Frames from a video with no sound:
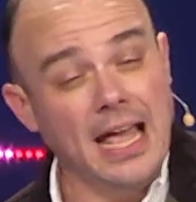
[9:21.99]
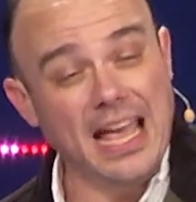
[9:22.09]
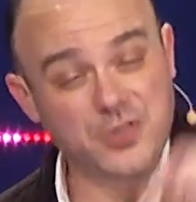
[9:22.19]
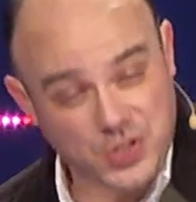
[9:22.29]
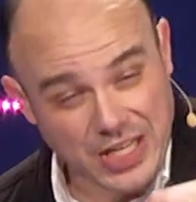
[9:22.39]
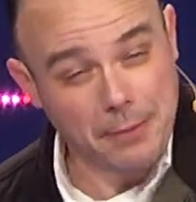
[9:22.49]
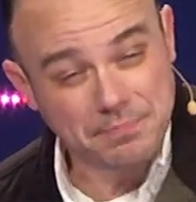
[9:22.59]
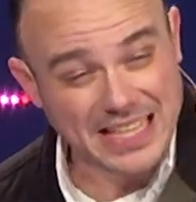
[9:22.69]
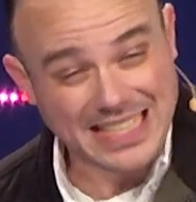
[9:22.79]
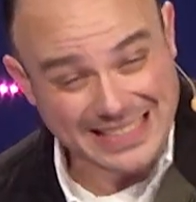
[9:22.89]
if
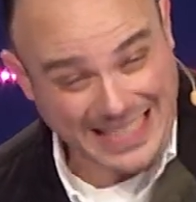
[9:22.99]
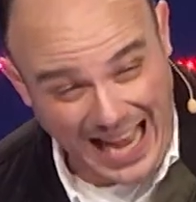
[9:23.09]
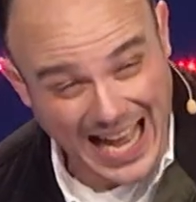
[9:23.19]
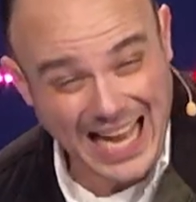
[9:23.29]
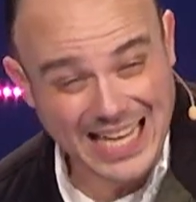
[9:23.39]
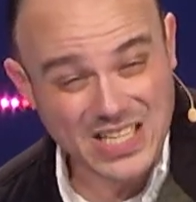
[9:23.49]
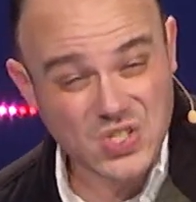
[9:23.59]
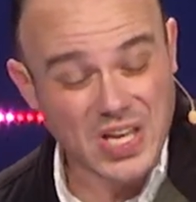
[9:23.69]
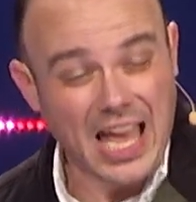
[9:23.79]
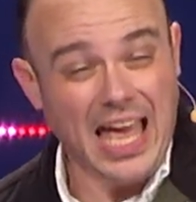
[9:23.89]
something
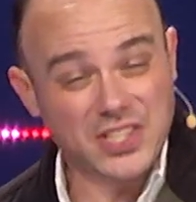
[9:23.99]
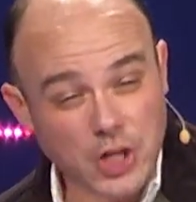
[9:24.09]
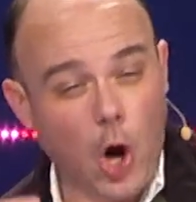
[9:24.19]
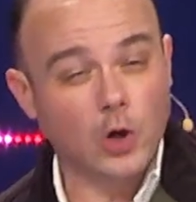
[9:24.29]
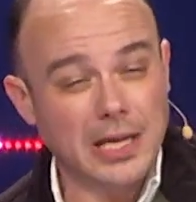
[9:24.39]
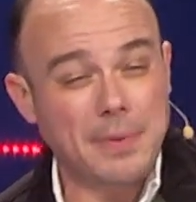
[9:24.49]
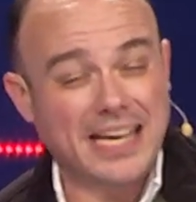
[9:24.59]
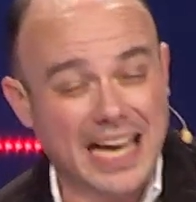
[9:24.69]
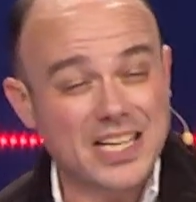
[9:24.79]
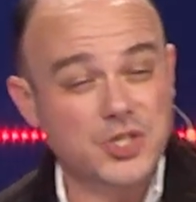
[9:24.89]
dies, it's only
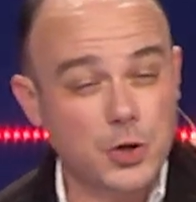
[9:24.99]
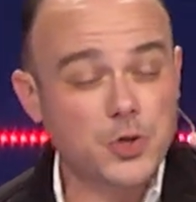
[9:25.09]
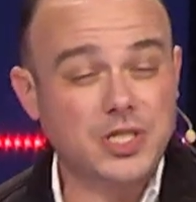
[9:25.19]
because there's